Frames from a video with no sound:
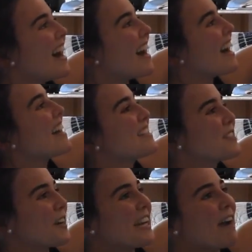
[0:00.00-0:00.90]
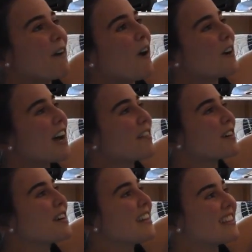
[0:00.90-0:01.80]
It started out all
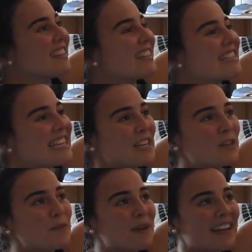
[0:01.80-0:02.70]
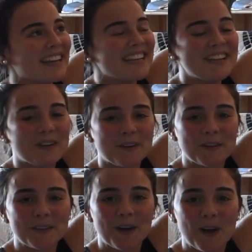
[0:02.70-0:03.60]
covered and then the humidity
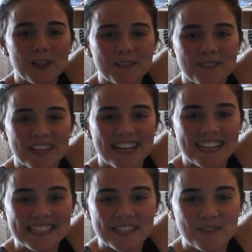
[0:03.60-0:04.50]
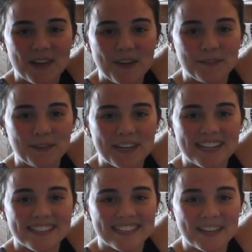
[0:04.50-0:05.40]
curled all of the ends of
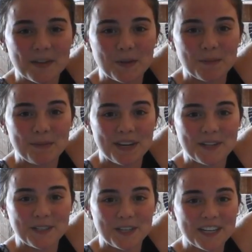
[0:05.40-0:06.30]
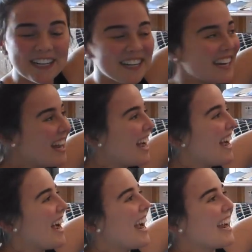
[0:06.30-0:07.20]
every single picture.
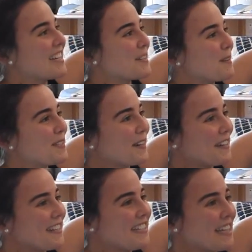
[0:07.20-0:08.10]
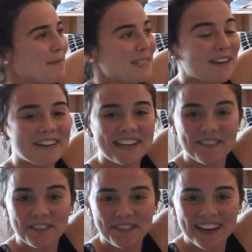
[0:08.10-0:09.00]
And so we started to take them down and
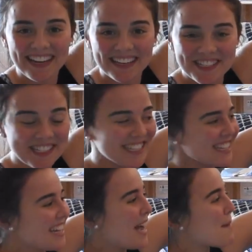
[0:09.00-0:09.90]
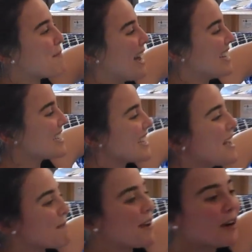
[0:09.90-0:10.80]
never finished. But
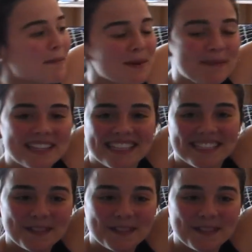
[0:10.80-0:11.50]
my grandmother made these